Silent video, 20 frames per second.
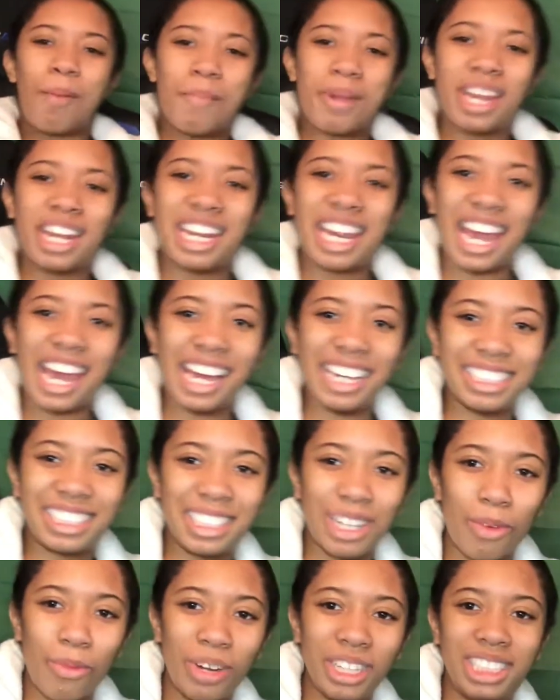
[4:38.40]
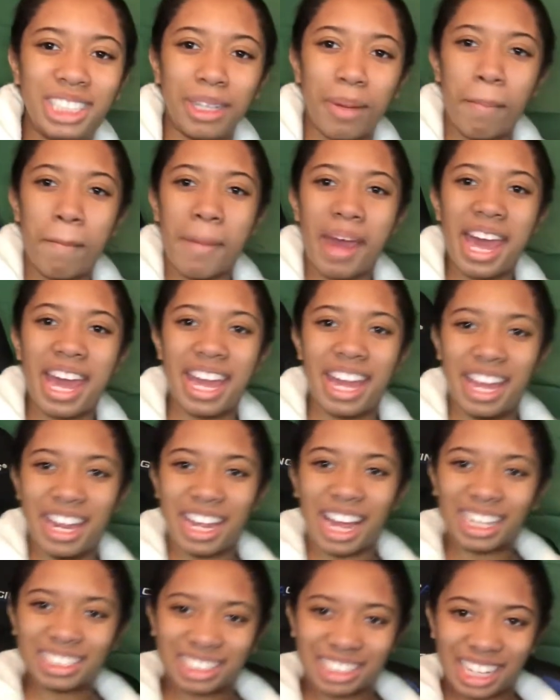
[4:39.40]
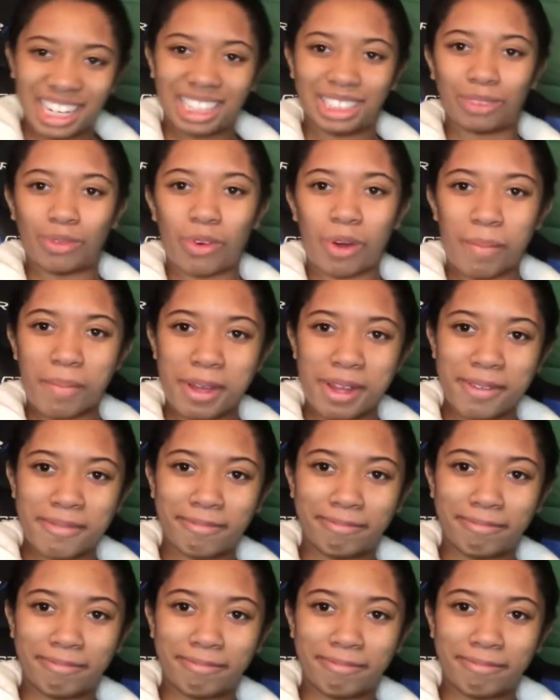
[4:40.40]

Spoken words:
Dancing with your man. Y'all see this woman?